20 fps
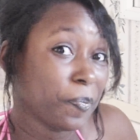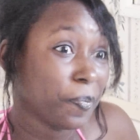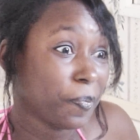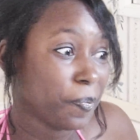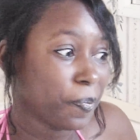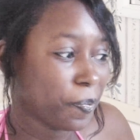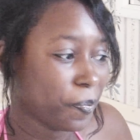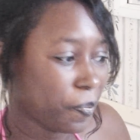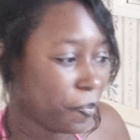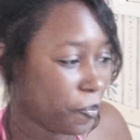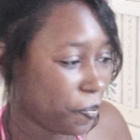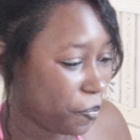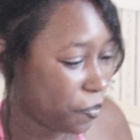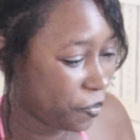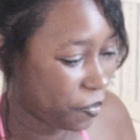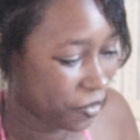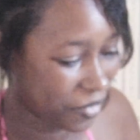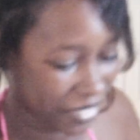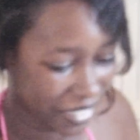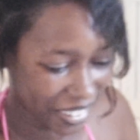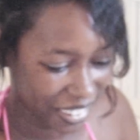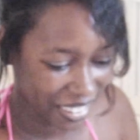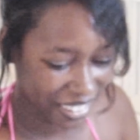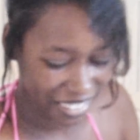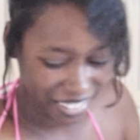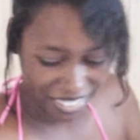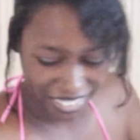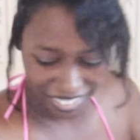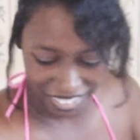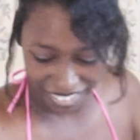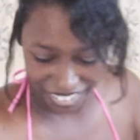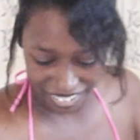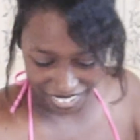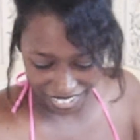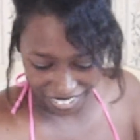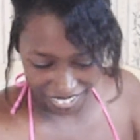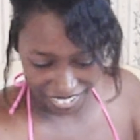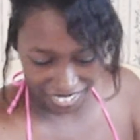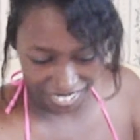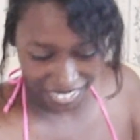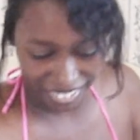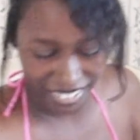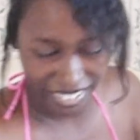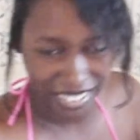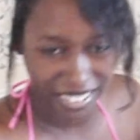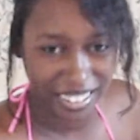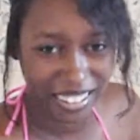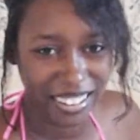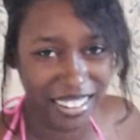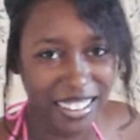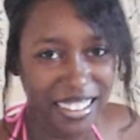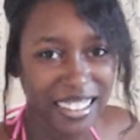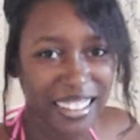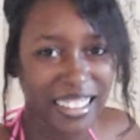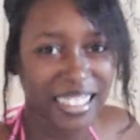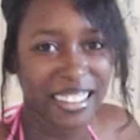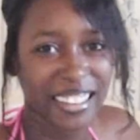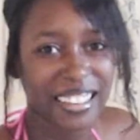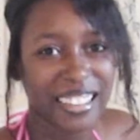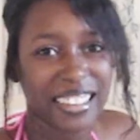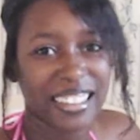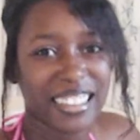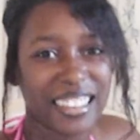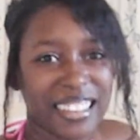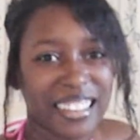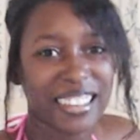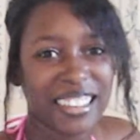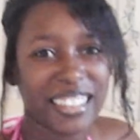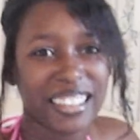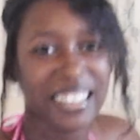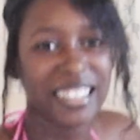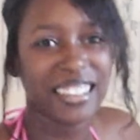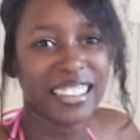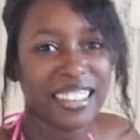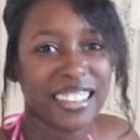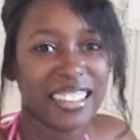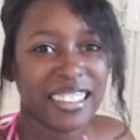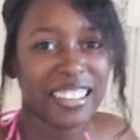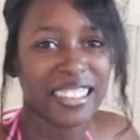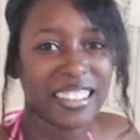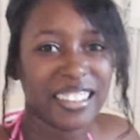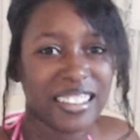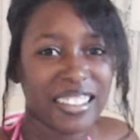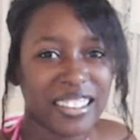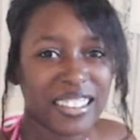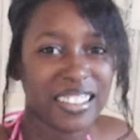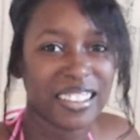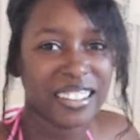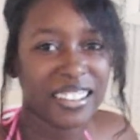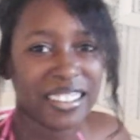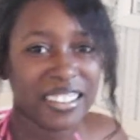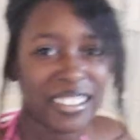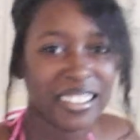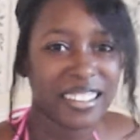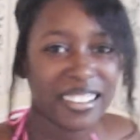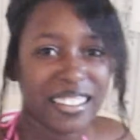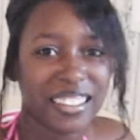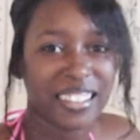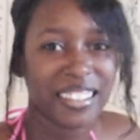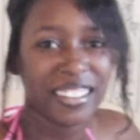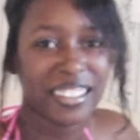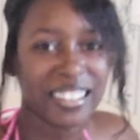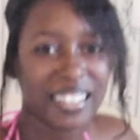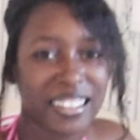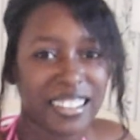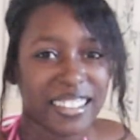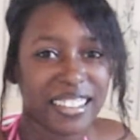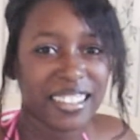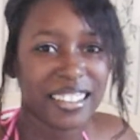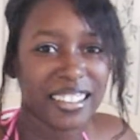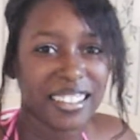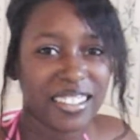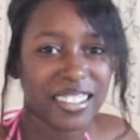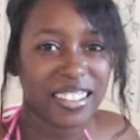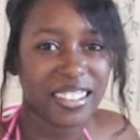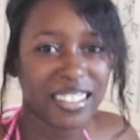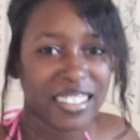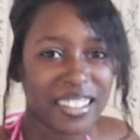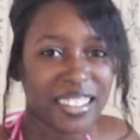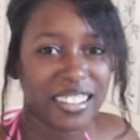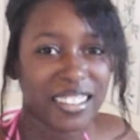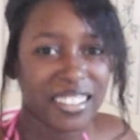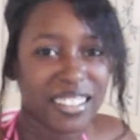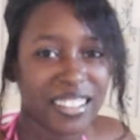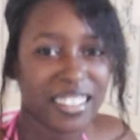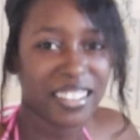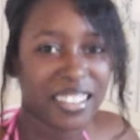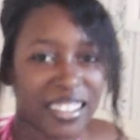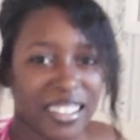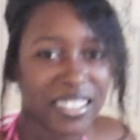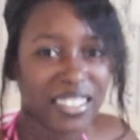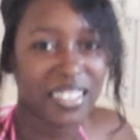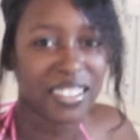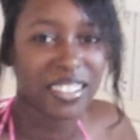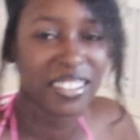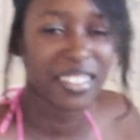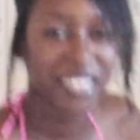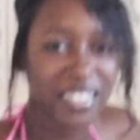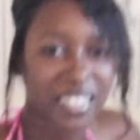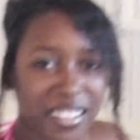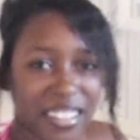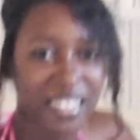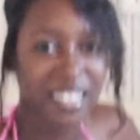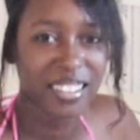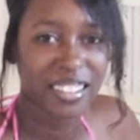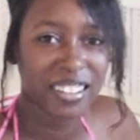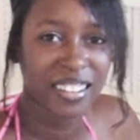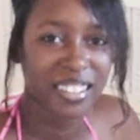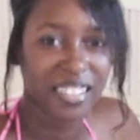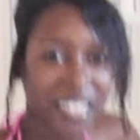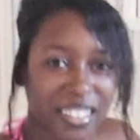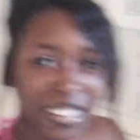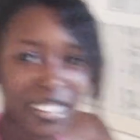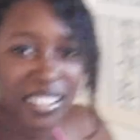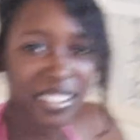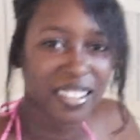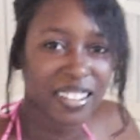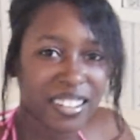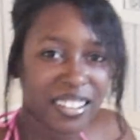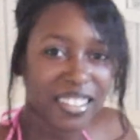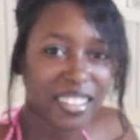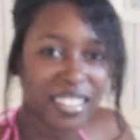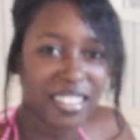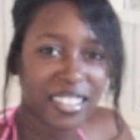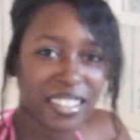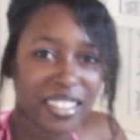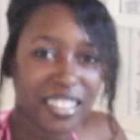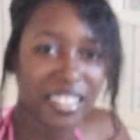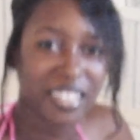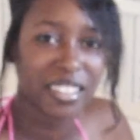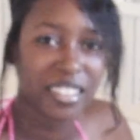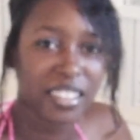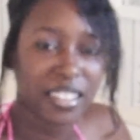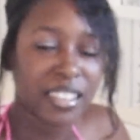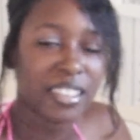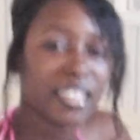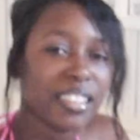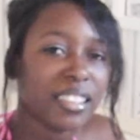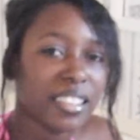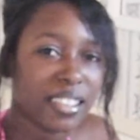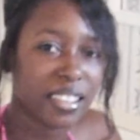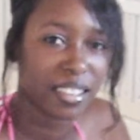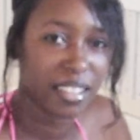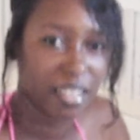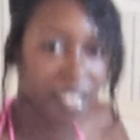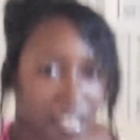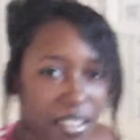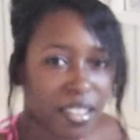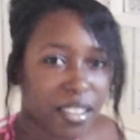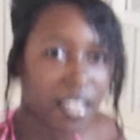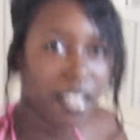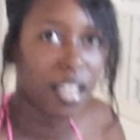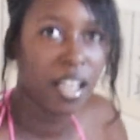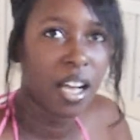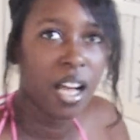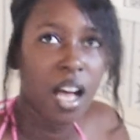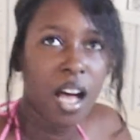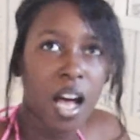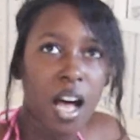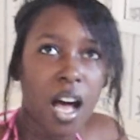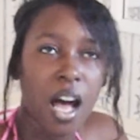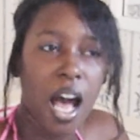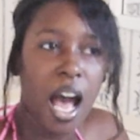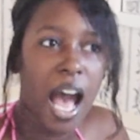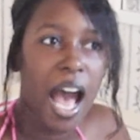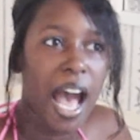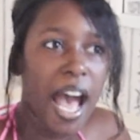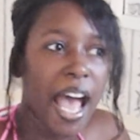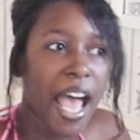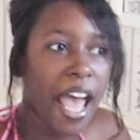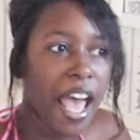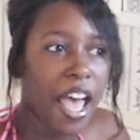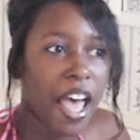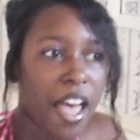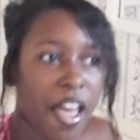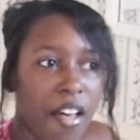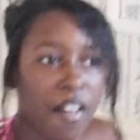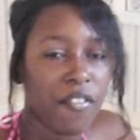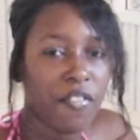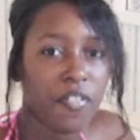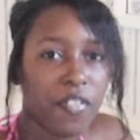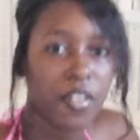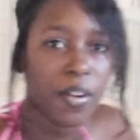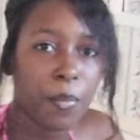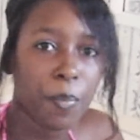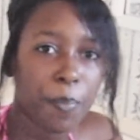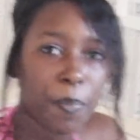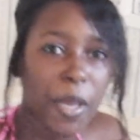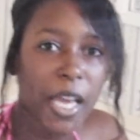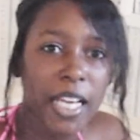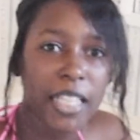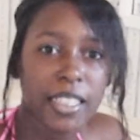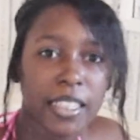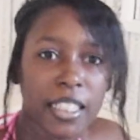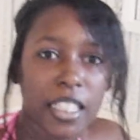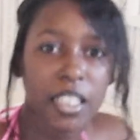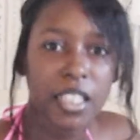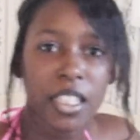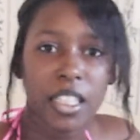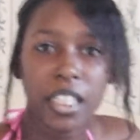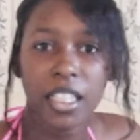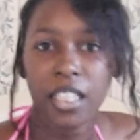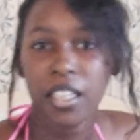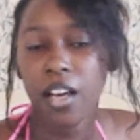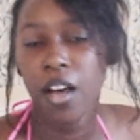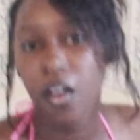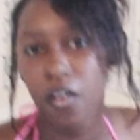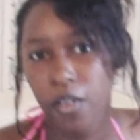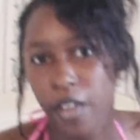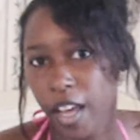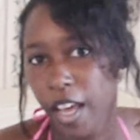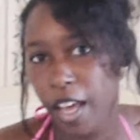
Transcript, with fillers: What, what do you mean? Oh yeah, yeah. All right, all right. Now back back to uh all the projects. We got the chocolate covered cherry coming soon. Now, what, let, let people know your flow. What what are you bringing to the game, Punk? From from all these other female rappers.